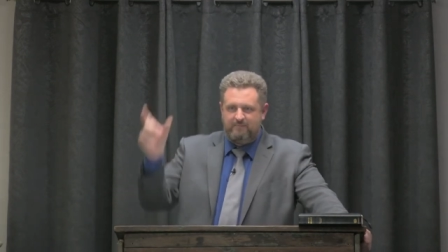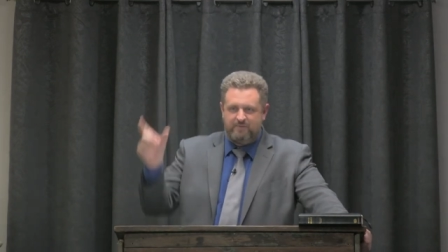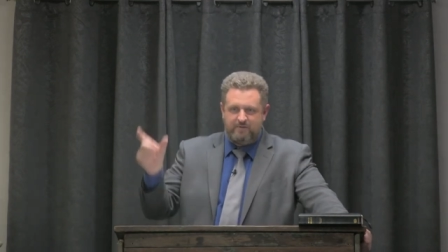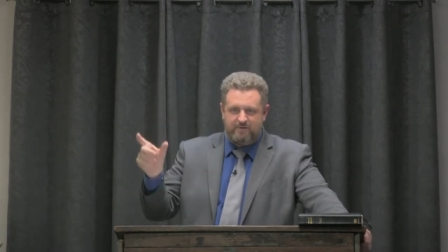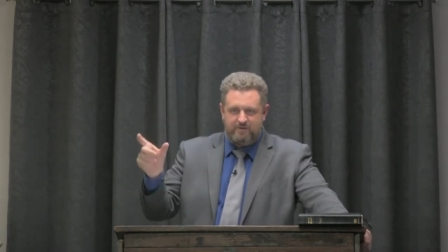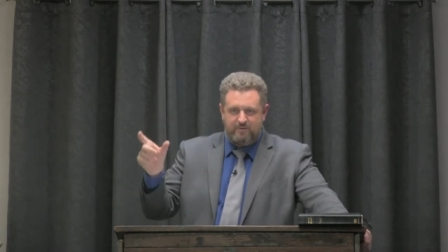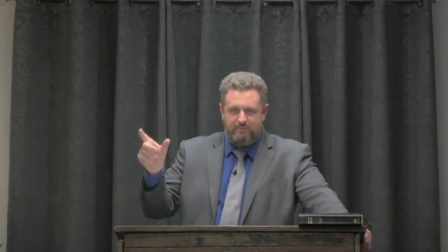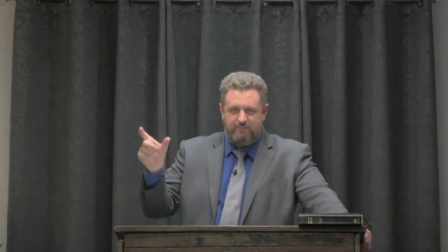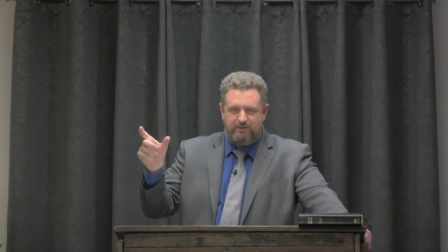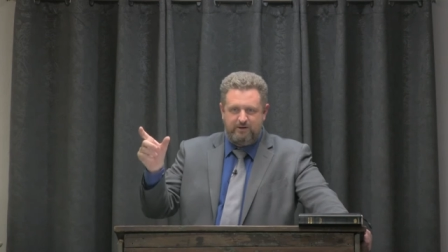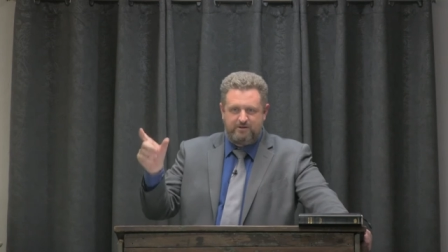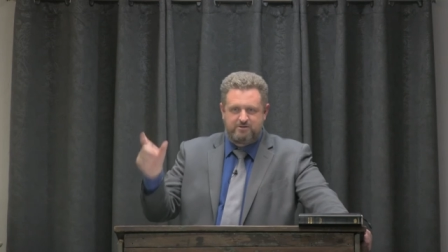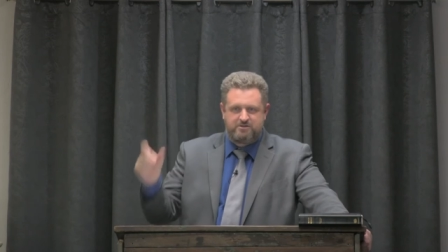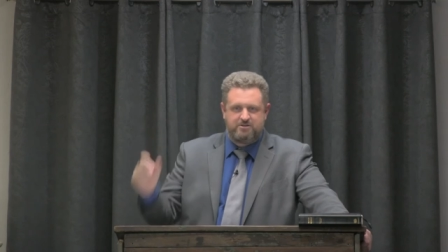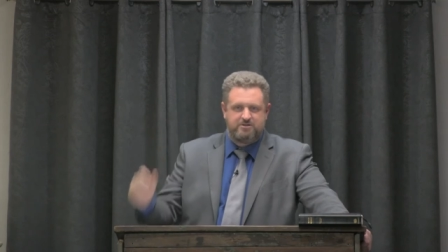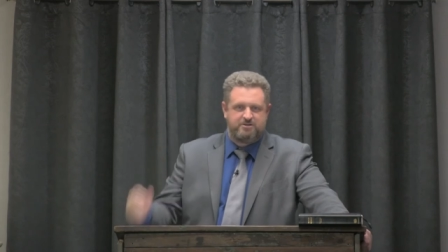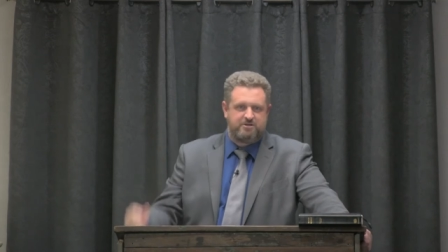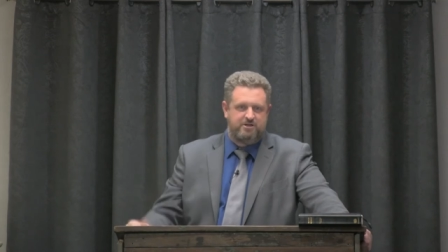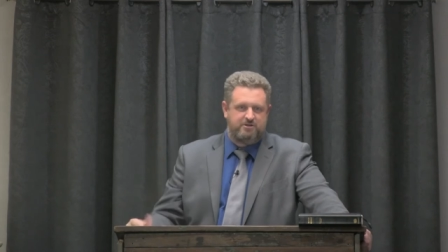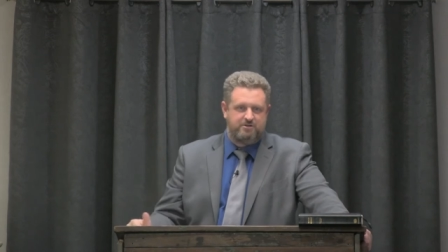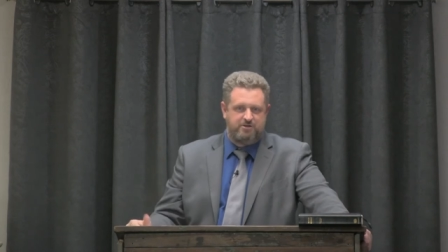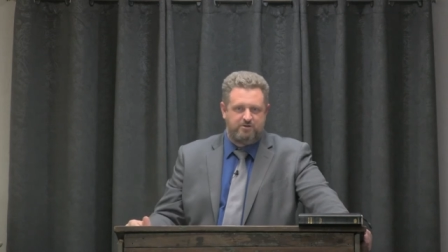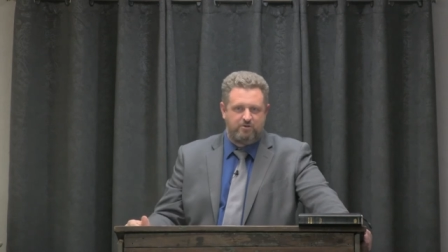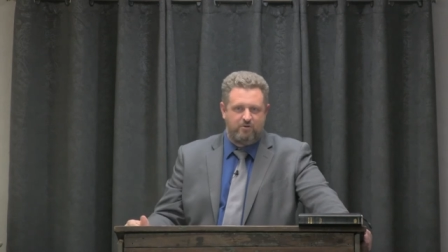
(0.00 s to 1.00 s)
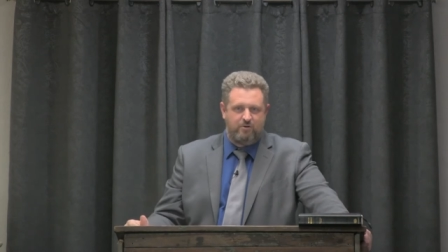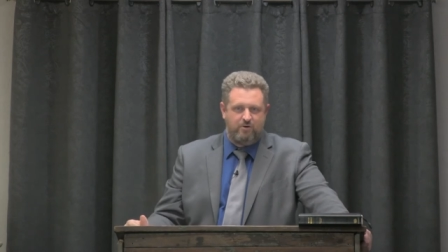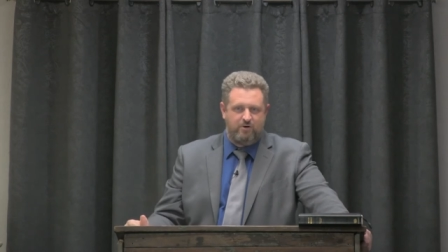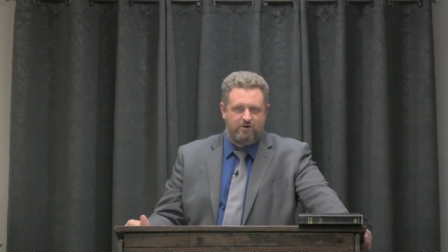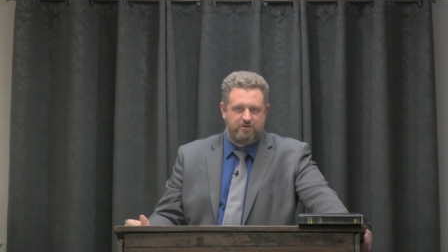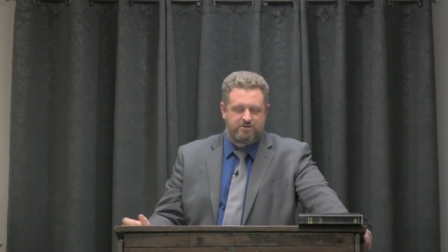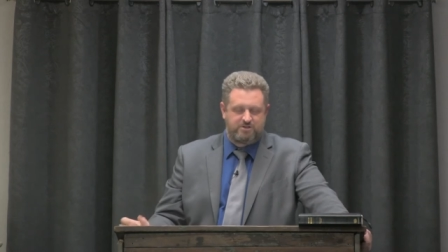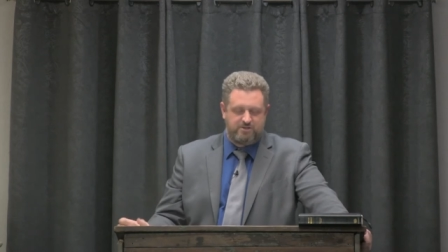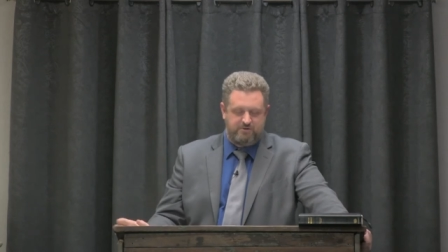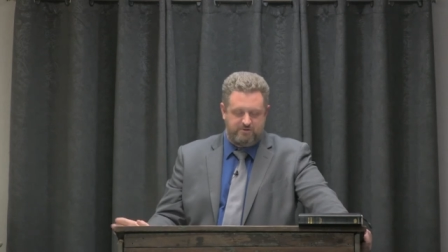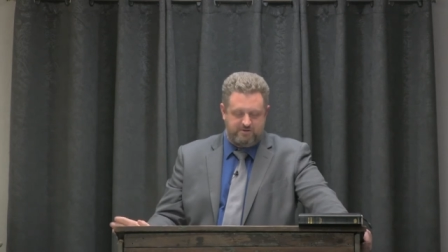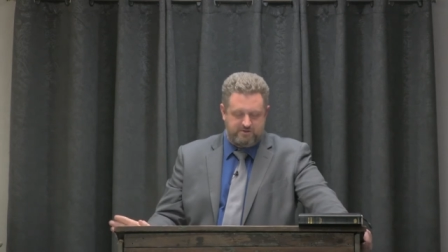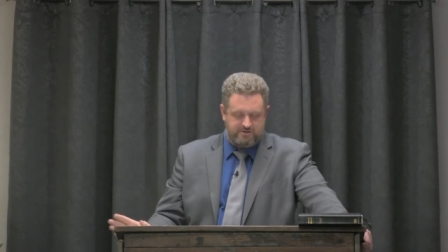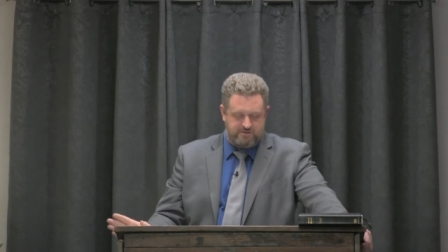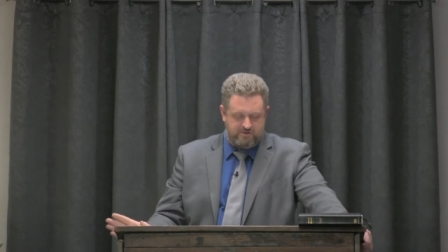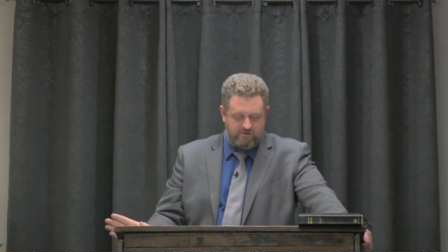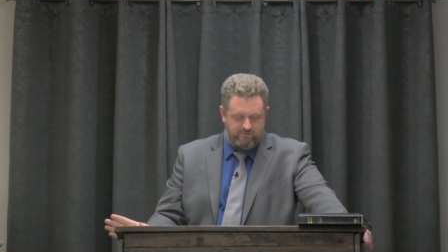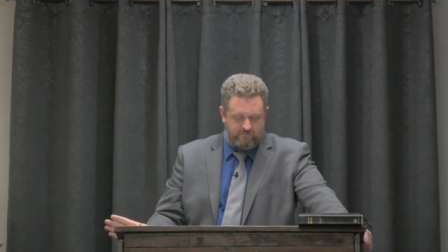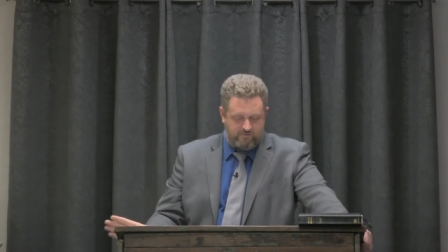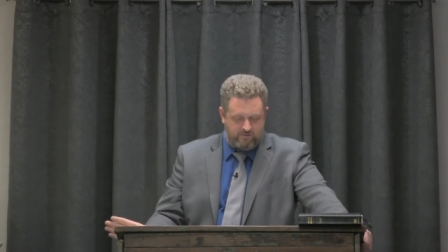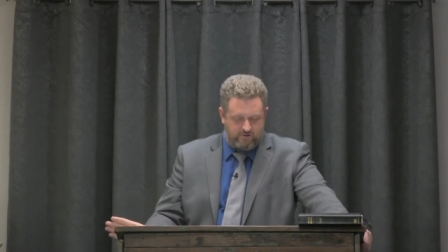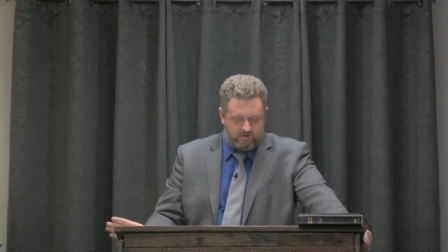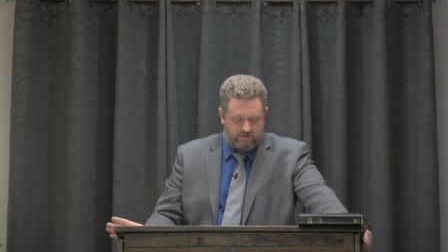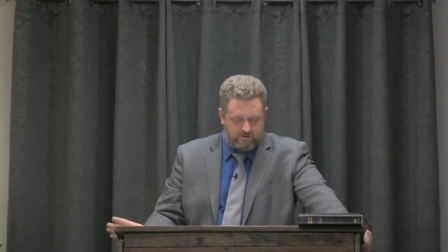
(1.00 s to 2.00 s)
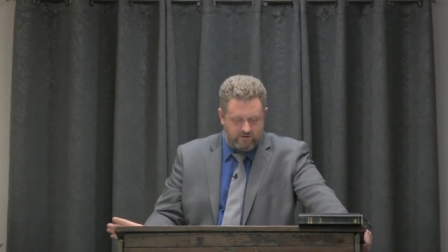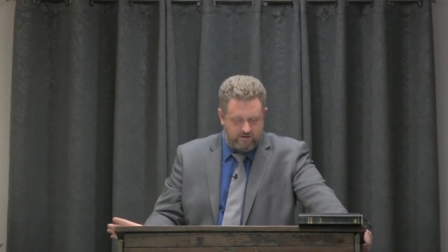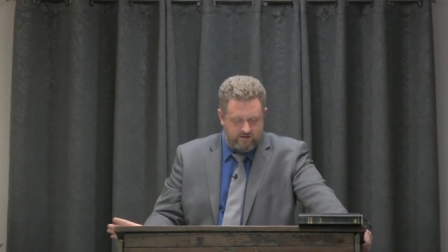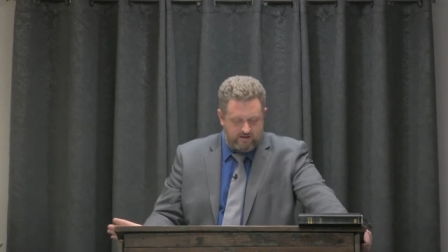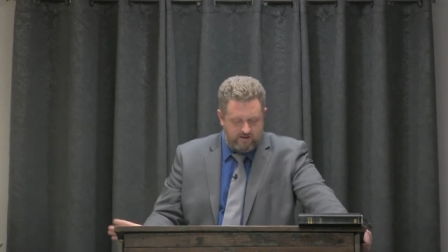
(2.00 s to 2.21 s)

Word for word: the pictures on the door, so on and so forth.